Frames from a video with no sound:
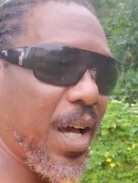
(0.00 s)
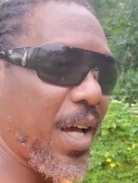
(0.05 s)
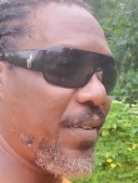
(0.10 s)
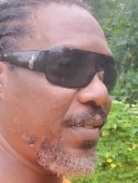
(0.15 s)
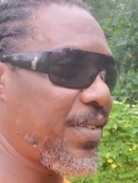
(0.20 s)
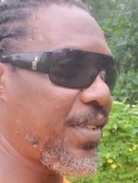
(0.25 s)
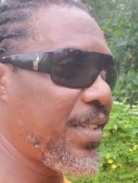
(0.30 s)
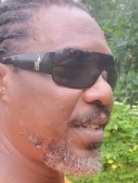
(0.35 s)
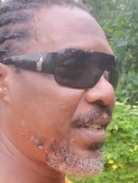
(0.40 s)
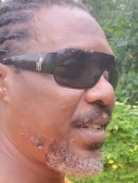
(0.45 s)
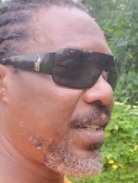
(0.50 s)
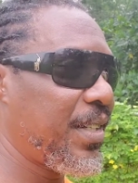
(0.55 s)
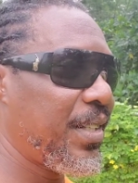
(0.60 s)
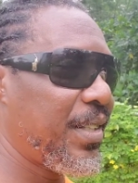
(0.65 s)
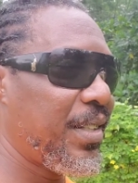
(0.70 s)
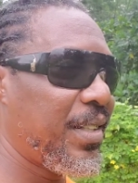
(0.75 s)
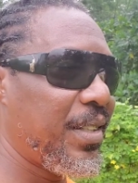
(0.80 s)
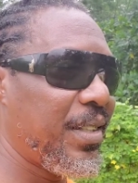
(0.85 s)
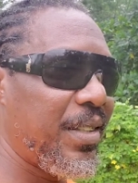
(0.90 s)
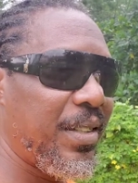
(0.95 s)
lives.
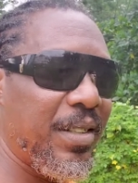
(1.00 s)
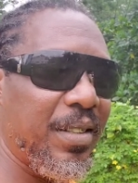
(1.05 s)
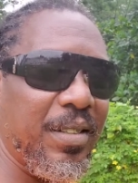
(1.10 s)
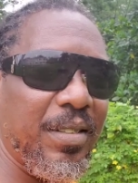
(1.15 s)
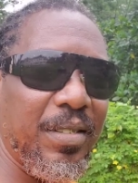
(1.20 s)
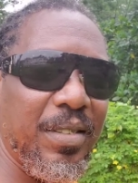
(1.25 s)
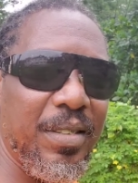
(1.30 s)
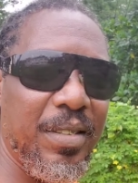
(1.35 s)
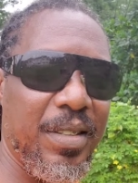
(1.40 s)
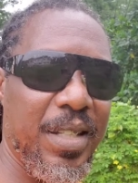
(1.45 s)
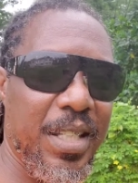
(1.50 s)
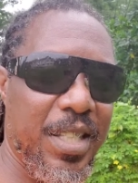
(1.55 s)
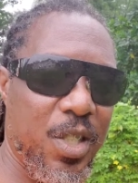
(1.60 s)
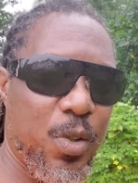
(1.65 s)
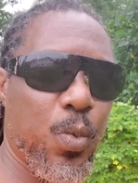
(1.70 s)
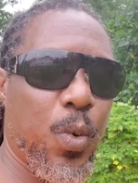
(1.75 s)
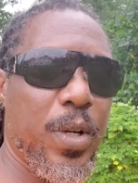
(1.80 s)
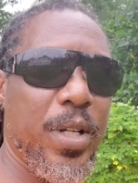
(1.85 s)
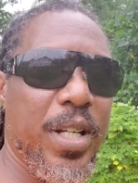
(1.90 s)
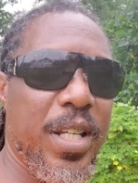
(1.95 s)
This
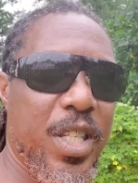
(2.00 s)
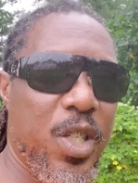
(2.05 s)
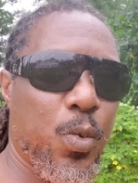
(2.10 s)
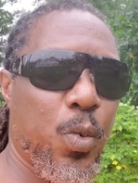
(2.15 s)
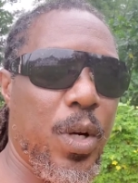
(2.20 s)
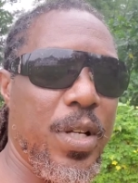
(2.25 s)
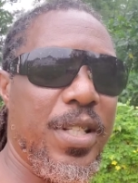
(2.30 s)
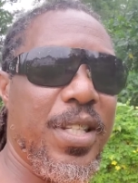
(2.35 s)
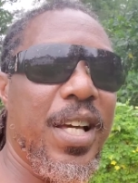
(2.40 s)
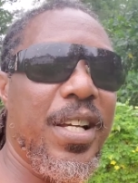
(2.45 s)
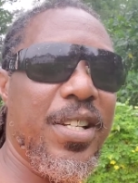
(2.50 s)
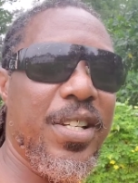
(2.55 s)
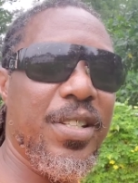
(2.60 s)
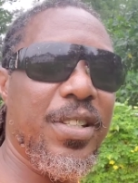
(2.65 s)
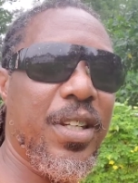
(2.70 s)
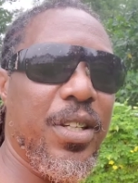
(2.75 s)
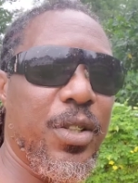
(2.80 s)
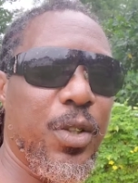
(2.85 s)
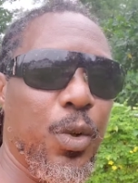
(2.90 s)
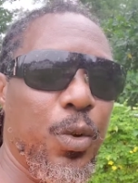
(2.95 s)
is what this is what
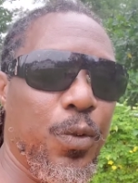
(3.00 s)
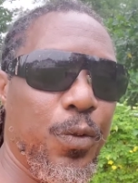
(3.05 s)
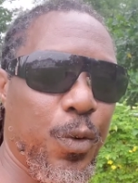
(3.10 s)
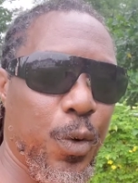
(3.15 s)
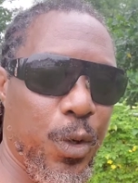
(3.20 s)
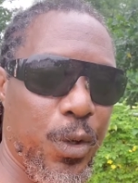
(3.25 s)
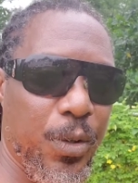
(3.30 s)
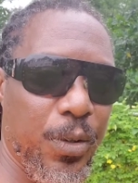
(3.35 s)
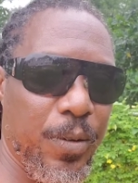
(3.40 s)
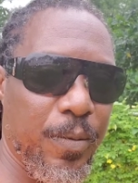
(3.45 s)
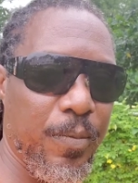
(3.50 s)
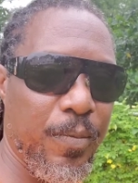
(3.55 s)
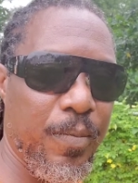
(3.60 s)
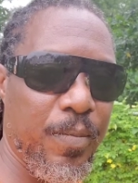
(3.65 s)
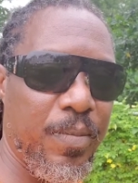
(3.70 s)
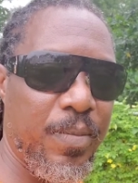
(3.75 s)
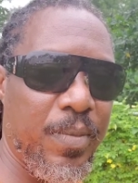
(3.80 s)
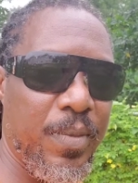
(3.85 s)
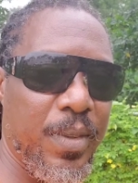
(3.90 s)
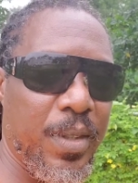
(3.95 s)
intelligence can do for you.
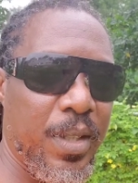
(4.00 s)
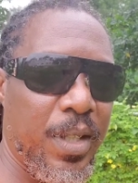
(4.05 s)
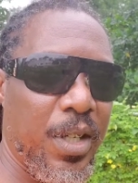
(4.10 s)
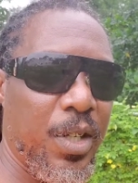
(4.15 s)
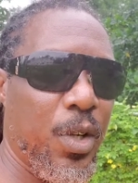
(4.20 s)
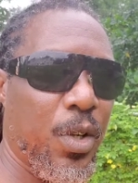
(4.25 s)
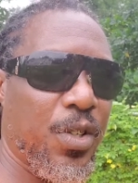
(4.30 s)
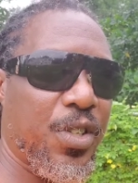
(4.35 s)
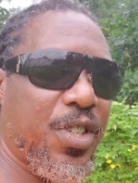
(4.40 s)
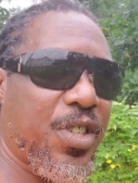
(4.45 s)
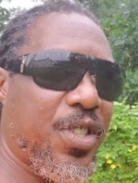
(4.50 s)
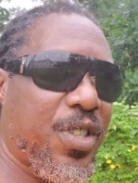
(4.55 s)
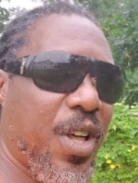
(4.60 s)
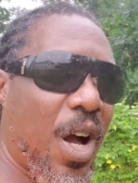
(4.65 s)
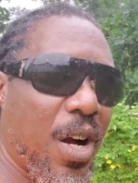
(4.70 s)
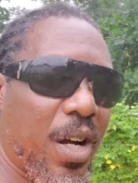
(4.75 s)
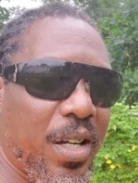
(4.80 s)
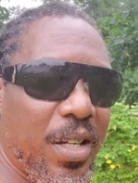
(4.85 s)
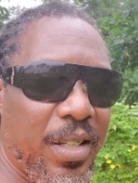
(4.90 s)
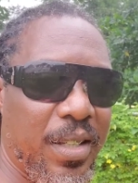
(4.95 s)
You're not
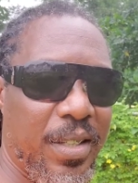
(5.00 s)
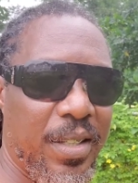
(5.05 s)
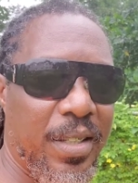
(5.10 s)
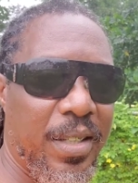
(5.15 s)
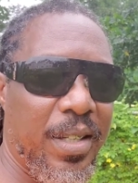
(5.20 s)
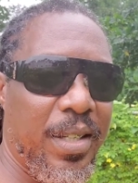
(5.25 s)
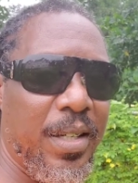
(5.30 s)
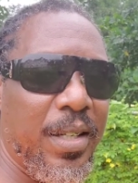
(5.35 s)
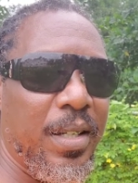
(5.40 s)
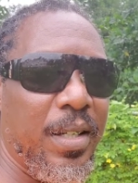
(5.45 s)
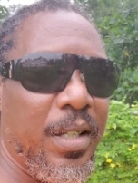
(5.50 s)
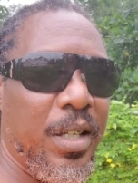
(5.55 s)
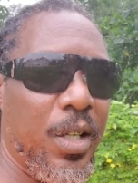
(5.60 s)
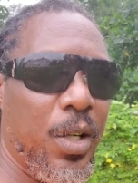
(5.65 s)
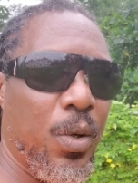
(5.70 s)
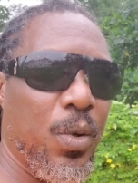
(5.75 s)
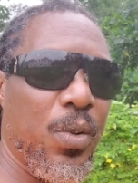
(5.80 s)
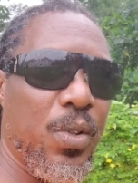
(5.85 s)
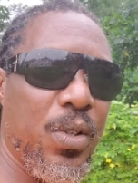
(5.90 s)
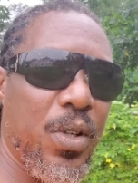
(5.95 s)
stuck, you
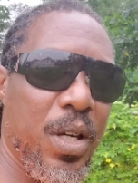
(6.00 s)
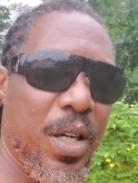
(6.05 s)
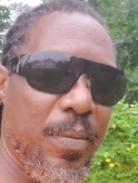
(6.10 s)
know.